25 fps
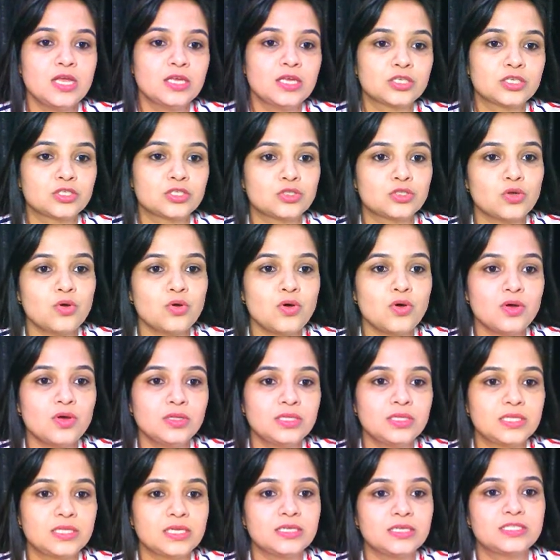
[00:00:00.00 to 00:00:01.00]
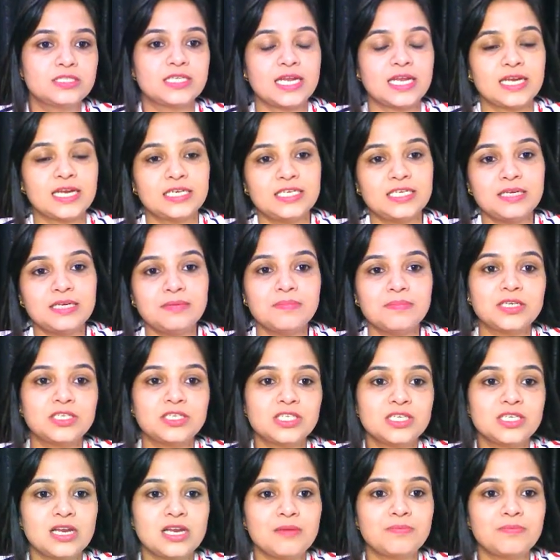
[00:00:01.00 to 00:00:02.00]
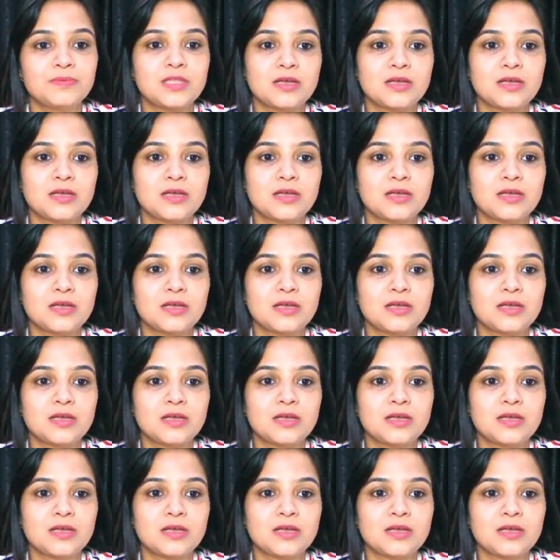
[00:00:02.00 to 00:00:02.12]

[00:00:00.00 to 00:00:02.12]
So the genetic material,